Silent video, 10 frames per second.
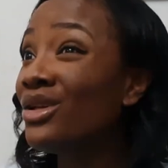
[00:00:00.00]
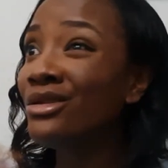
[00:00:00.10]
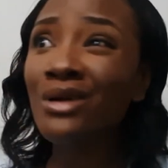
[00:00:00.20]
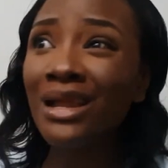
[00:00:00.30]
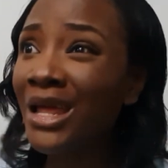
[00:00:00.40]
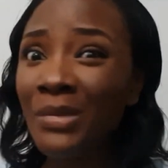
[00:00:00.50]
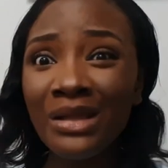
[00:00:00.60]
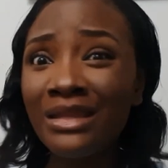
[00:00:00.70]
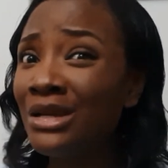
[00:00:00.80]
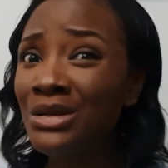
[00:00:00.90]
Don't allow
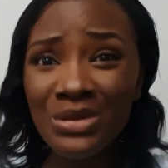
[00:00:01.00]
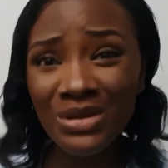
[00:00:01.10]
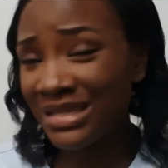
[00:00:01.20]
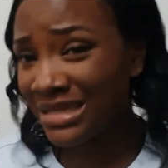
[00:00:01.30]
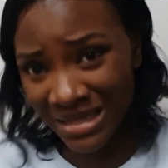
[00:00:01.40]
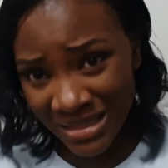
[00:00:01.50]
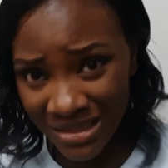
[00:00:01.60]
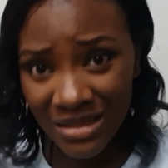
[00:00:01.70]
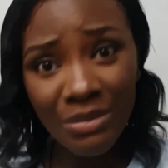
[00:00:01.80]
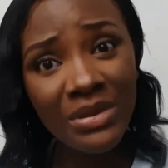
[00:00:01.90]
anybody tell you
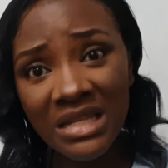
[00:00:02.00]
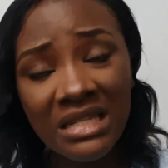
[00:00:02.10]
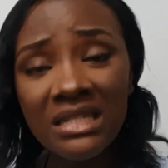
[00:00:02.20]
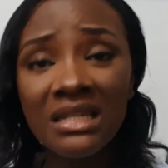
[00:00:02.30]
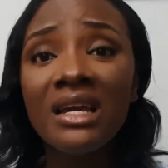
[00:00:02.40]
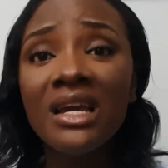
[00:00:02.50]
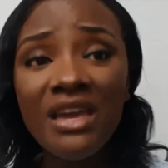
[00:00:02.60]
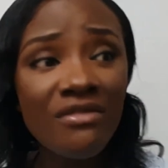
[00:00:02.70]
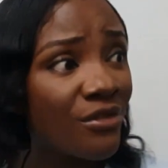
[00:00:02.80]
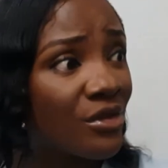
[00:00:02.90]
nonsense, please.
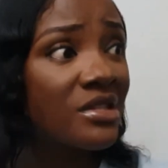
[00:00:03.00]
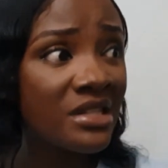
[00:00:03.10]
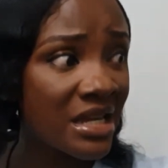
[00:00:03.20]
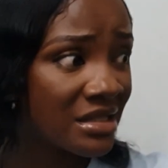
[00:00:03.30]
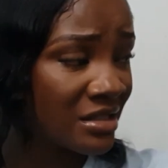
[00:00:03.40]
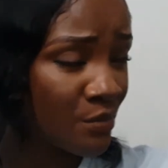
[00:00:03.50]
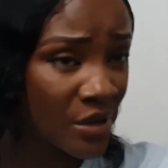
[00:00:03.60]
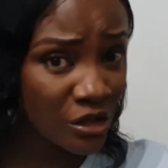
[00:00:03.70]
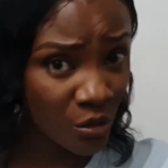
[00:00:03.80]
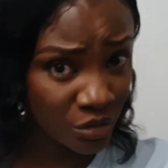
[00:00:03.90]
If you feel CS is the
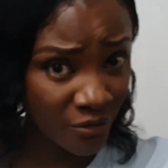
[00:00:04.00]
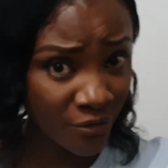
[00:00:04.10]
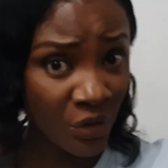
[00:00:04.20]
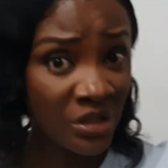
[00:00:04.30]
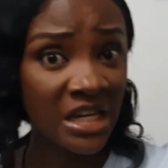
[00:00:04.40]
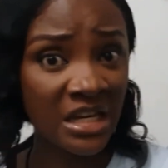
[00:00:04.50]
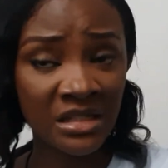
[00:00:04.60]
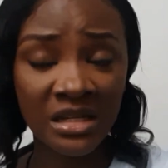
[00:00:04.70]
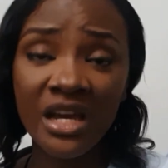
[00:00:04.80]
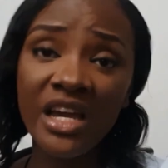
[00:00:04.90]
best option for you, take it.